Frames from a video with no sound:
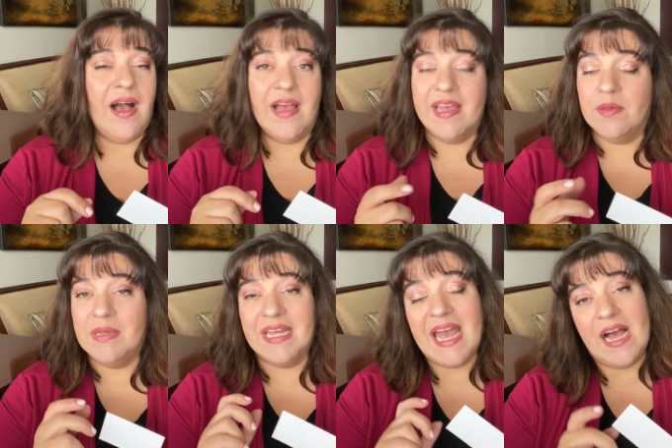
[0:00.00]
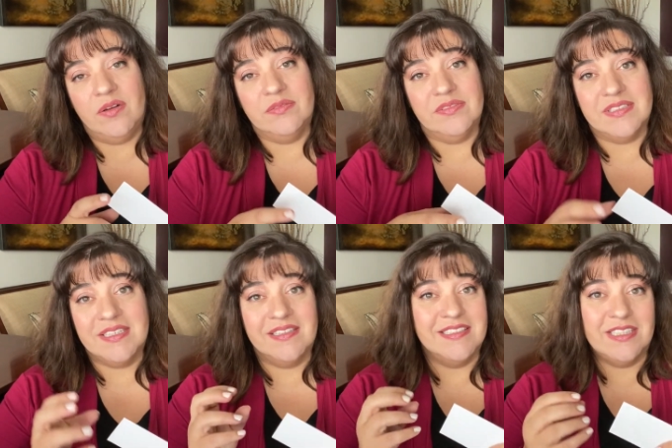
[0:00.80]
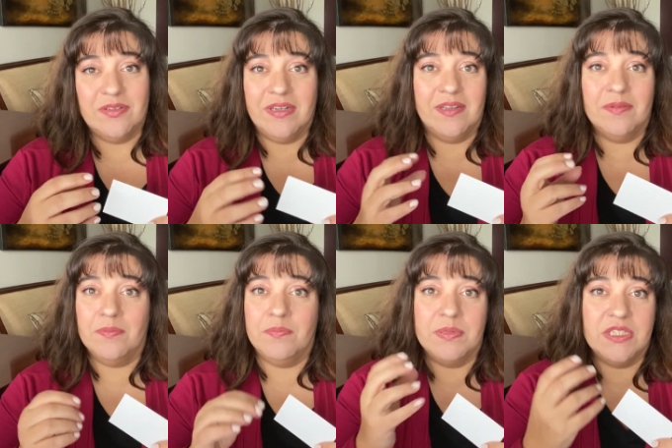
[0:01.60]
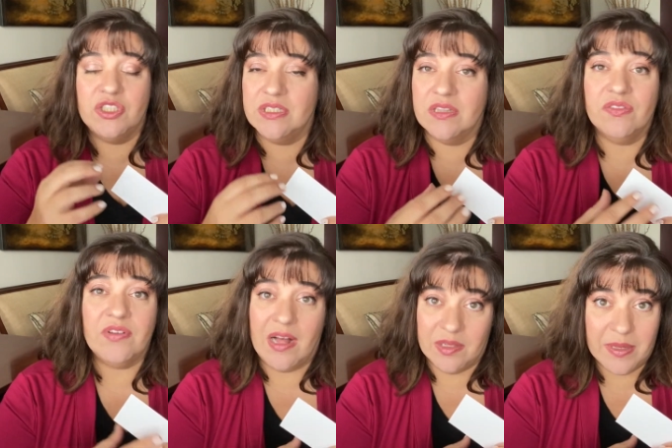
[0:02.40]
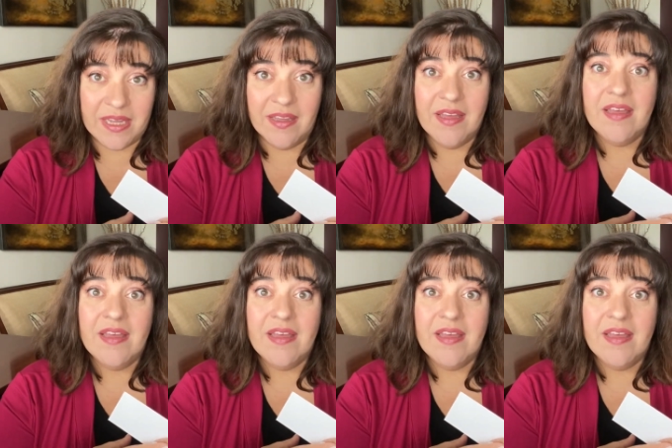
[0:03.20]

I am an accountant considering positions in the following.